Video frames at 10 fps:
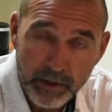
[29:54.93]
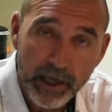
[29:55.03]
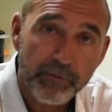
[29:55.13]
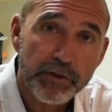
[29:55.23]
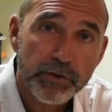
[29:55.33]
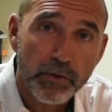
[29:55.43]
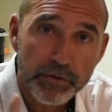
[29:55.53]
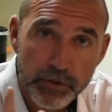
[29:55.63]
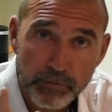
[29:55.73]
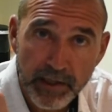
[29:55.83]
every
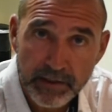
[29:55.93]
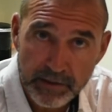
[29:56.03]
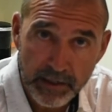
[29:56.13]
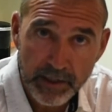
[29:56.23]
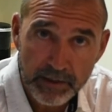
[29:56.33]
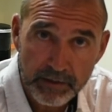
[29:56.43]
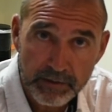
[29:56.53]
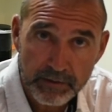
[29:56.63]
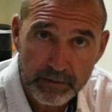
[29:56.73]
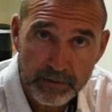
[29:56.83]
choice you make today
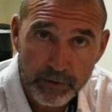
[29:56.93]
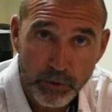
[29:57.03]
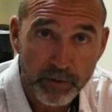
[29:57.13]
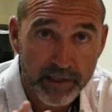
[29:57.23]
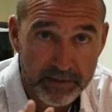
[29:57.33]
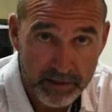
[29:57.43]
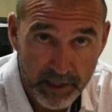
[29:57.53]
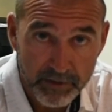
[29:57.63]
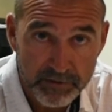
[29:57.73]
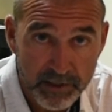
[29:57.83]
creates the
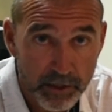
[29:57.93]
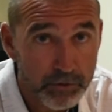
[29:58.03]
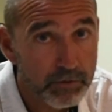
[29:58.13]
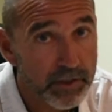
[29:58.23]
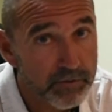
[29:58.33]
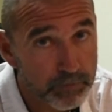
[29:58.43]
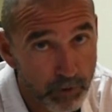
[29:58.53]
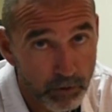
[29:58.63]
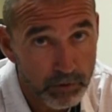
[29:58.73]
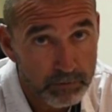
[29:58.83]
lifestyle you live
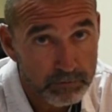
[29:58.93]
tomorrow.